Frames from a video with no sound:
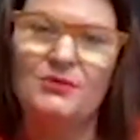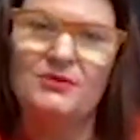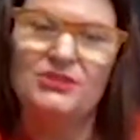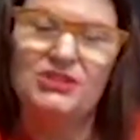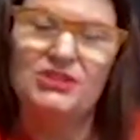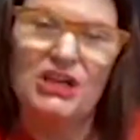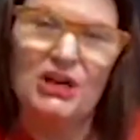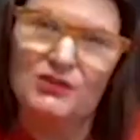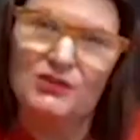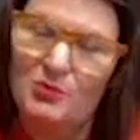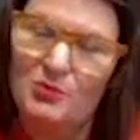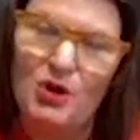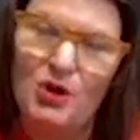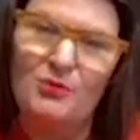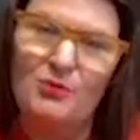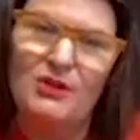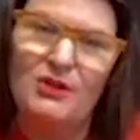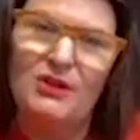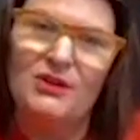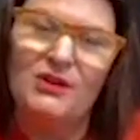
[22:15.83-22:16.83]
sheriff's
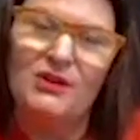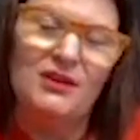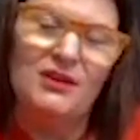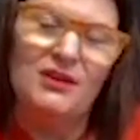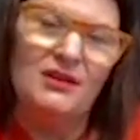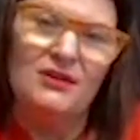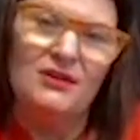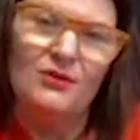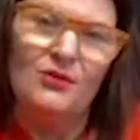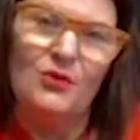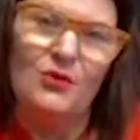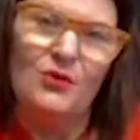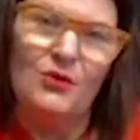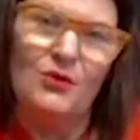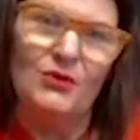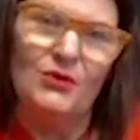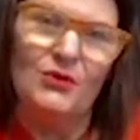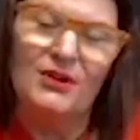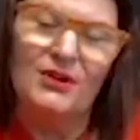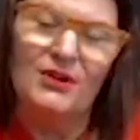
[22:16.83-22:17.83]
department,
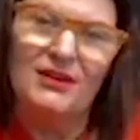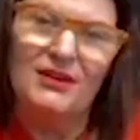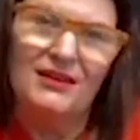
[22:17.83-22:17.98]
or